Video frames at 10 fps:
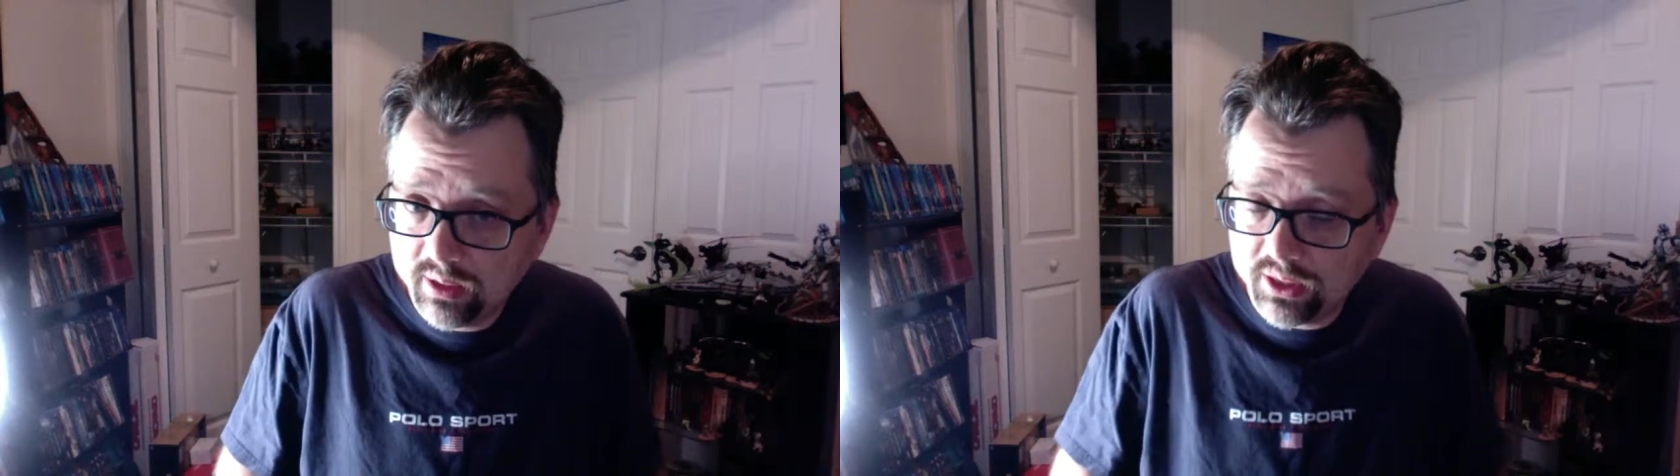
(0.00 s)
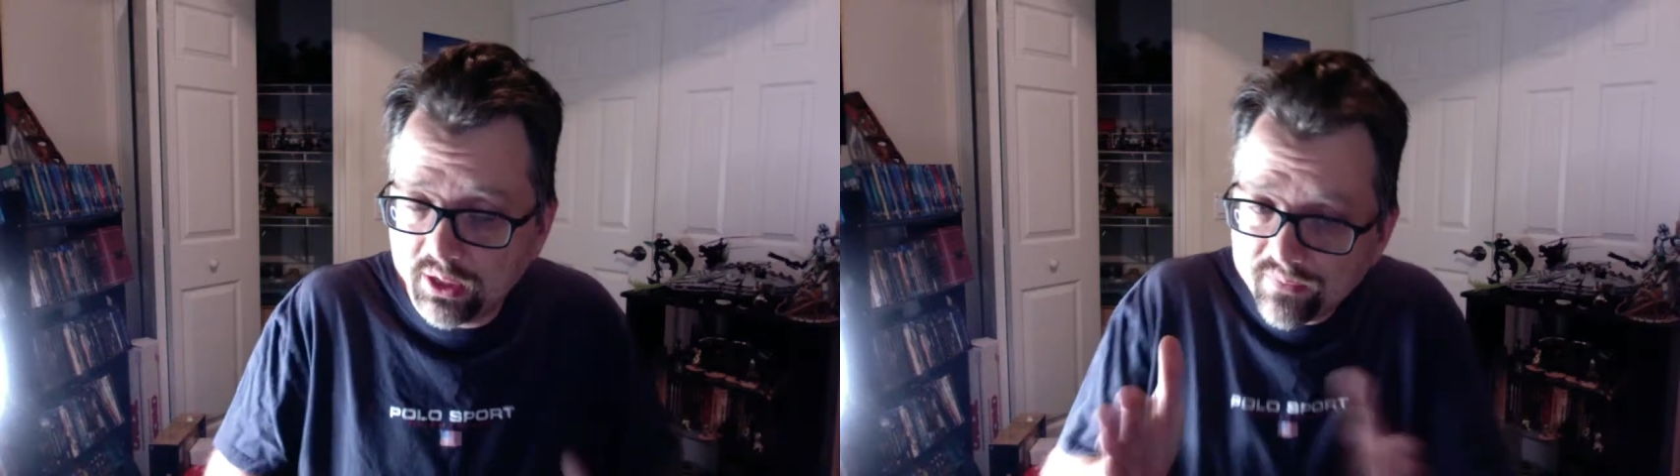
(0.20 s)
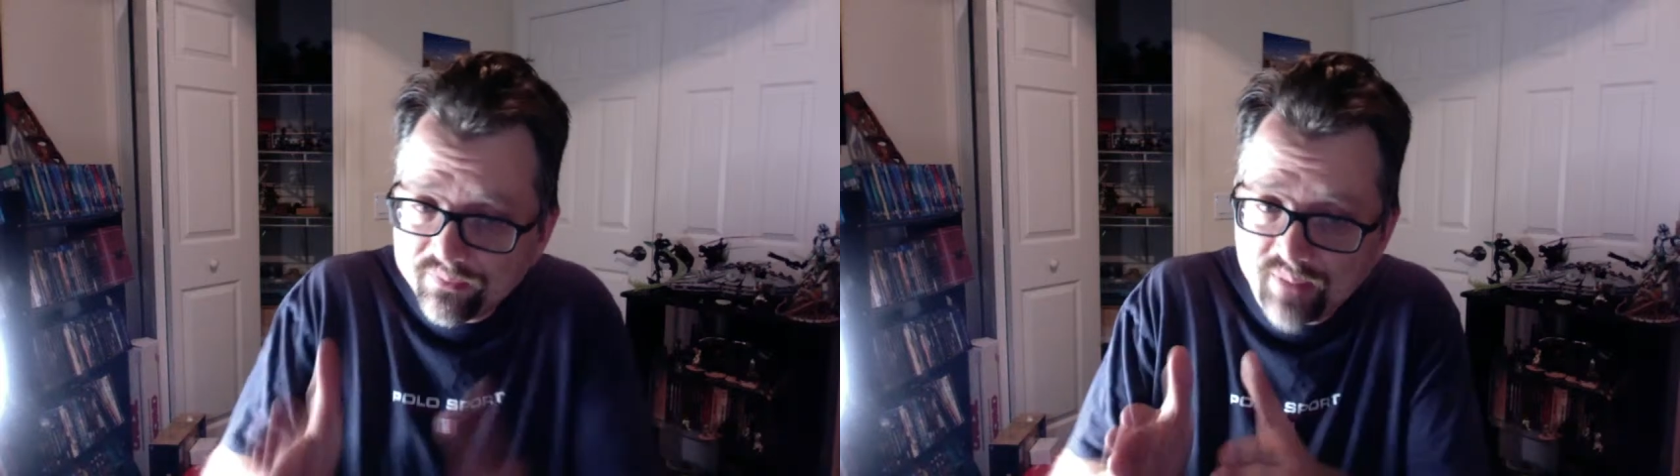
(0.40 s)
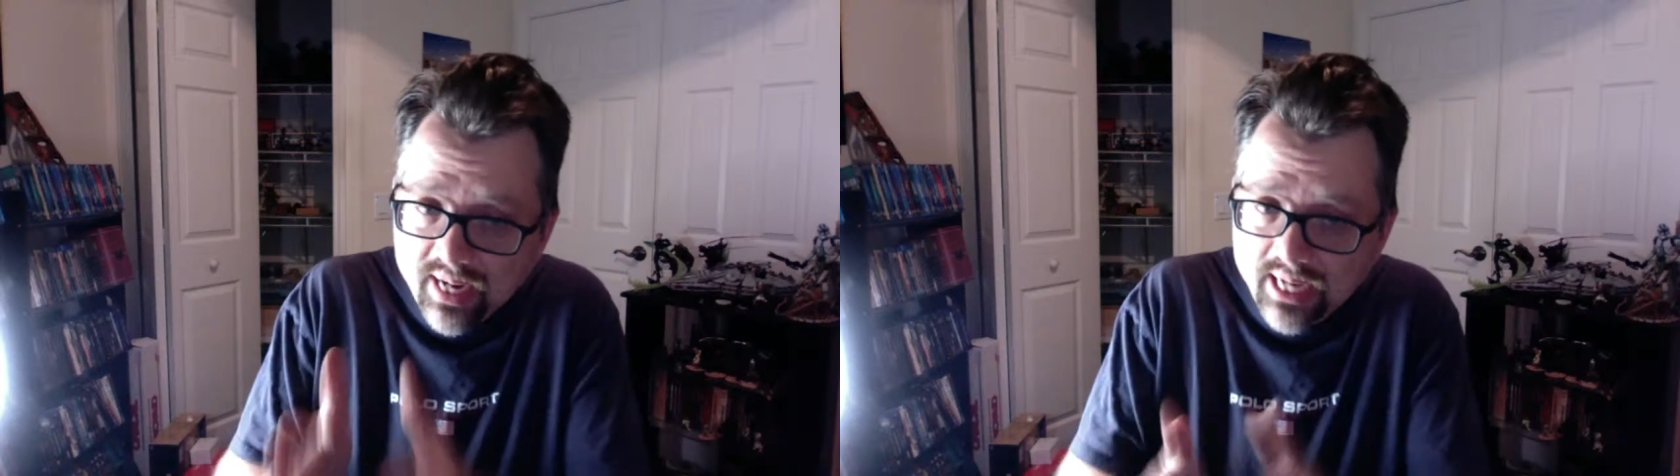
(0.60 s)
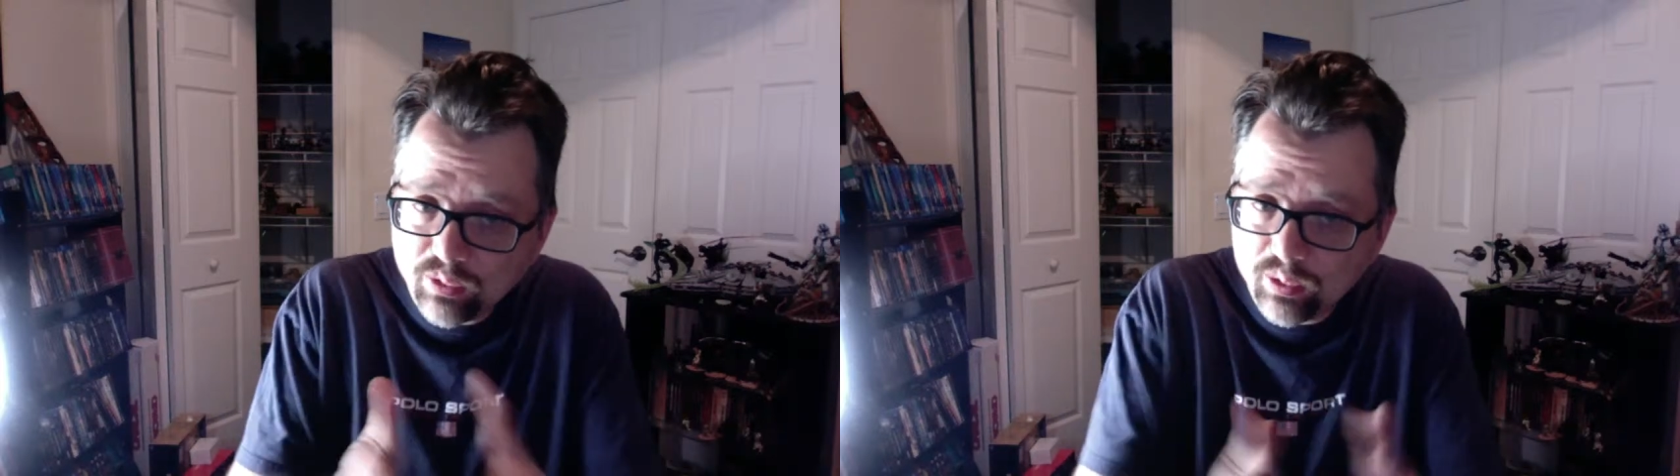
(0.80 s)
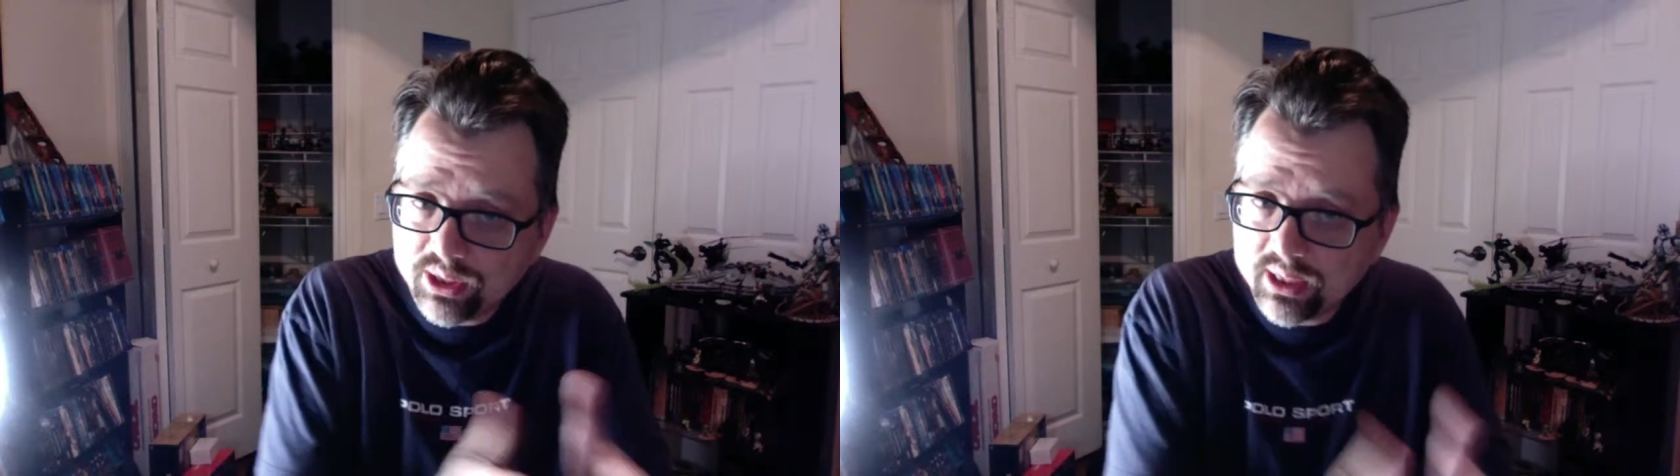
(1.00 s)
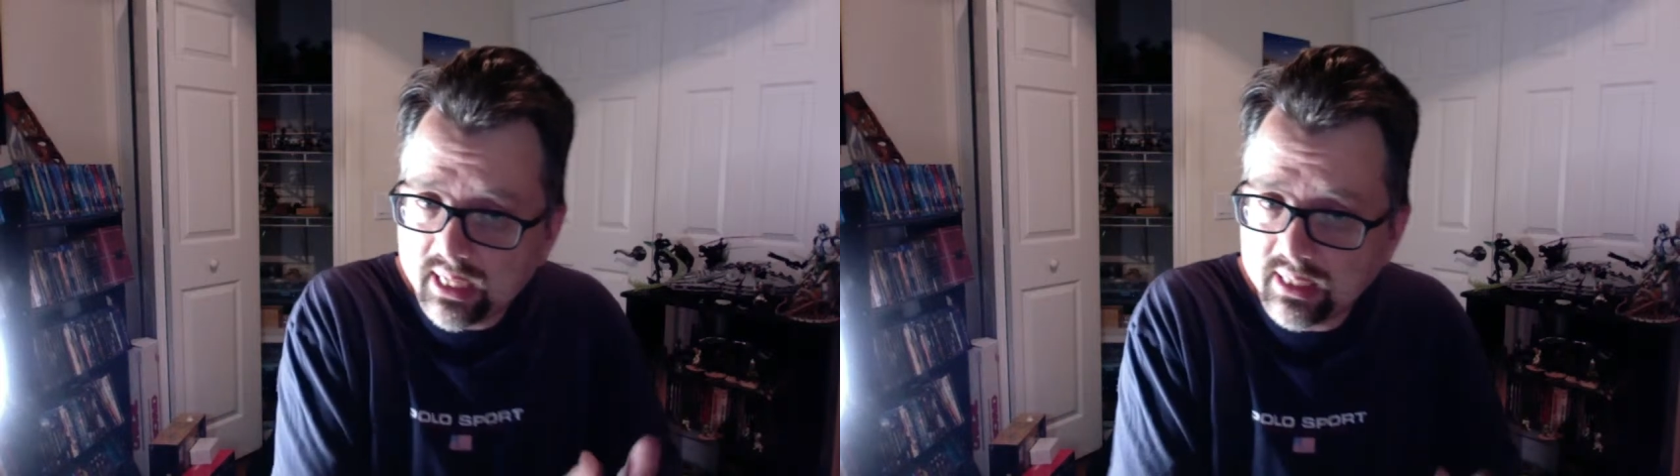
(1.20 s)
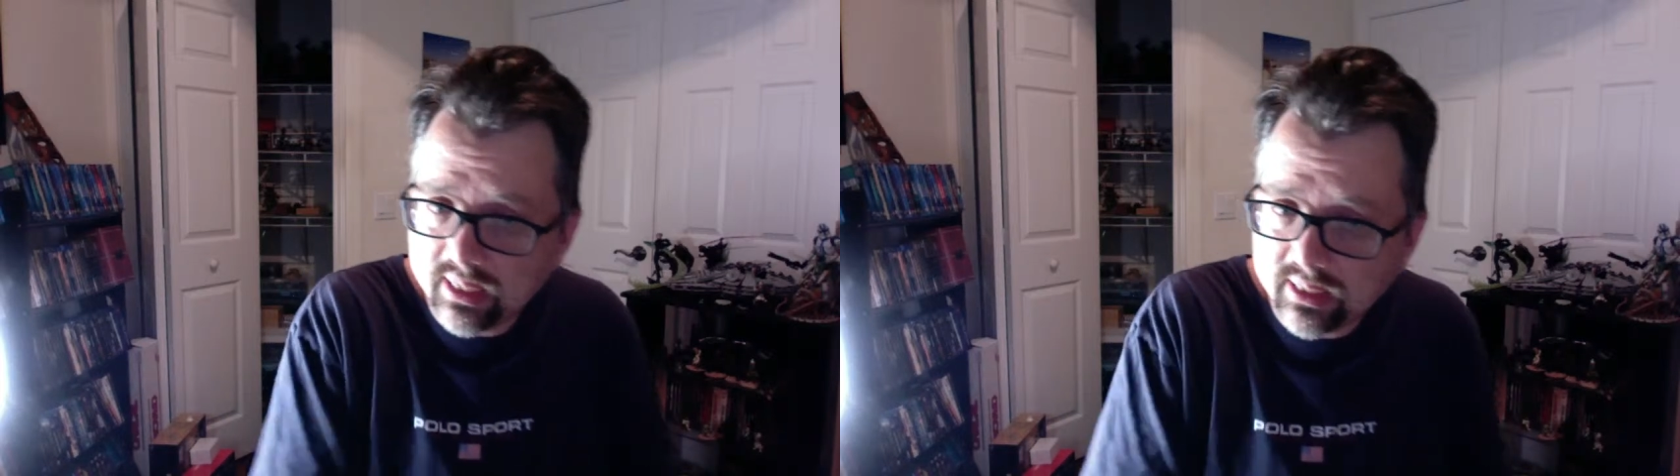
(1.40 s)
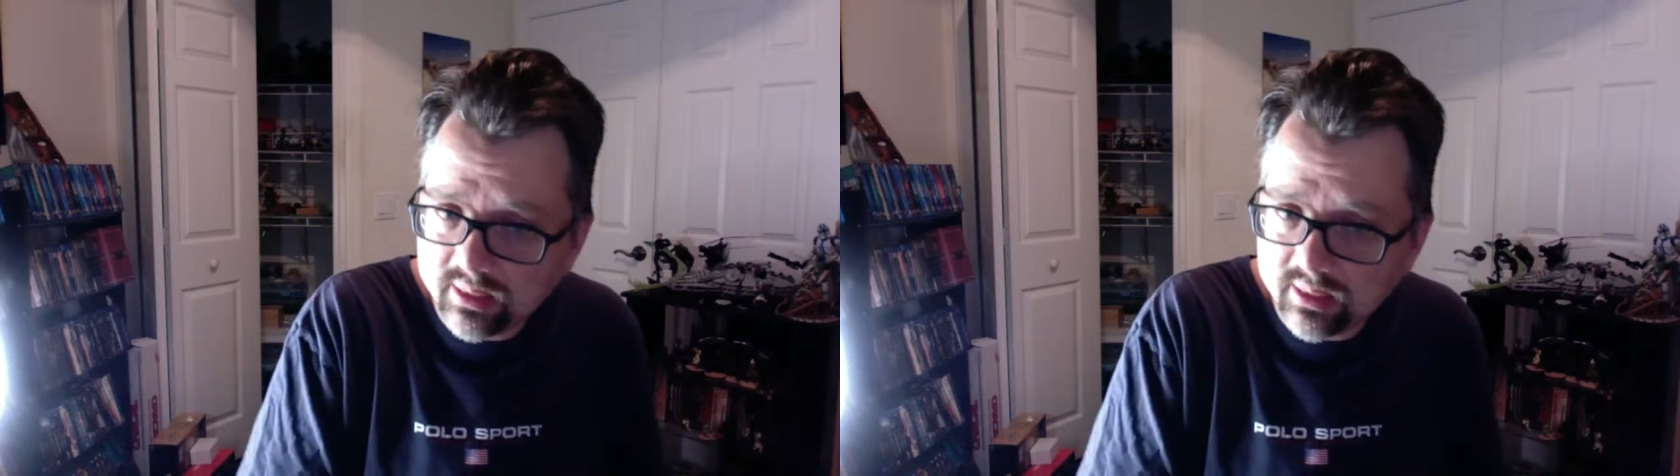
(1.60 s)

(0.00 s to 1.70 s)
They're fine with a guy like